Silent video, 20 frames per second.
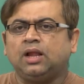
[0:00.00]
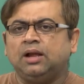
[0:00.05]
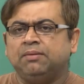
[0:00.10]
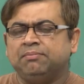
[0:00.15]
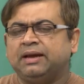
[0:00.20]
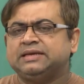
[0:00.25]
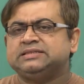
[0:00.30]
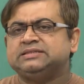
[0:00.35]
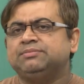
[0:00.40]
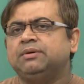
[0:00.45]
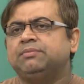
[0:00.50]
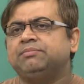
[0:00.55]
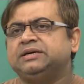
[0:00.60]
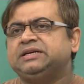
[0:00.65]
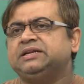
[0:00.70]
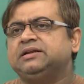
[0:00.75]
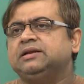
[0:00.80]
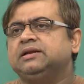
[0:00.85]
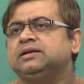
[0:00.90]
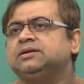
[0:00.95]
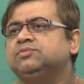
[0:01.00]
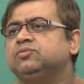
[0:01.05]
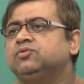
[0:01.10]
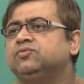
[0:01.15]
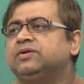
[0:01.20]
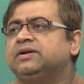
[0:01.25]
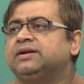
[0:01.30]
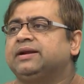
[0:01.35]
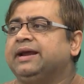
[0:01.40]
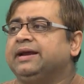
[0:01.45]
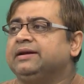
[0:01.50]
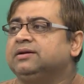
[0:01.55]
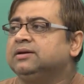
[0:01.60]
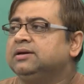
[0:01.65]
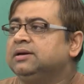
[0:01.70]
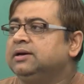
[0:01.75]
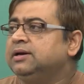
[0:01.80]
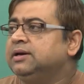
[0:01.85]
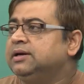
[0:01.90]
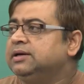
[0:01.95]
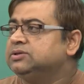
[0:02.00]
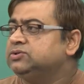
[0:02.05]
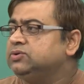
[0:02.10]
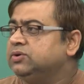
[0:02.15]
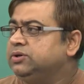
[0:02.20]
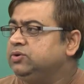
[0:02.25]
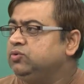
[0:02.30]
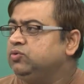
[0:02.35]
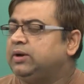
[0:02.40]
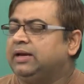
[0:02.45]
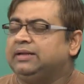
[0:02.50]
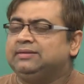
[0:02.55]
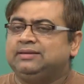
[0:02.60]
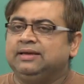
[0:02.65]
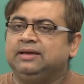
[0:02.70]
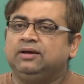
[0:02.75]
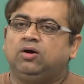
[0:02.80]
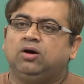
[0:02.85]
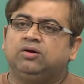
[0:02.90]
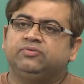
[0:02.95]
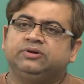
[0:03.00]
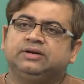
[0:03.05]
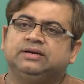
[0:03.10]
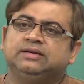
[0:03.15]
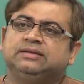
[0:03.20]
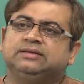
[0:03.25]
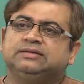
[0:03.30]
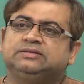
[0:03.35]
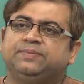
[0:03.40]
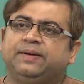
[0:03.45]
maximum material removal rate so, you can think of it in this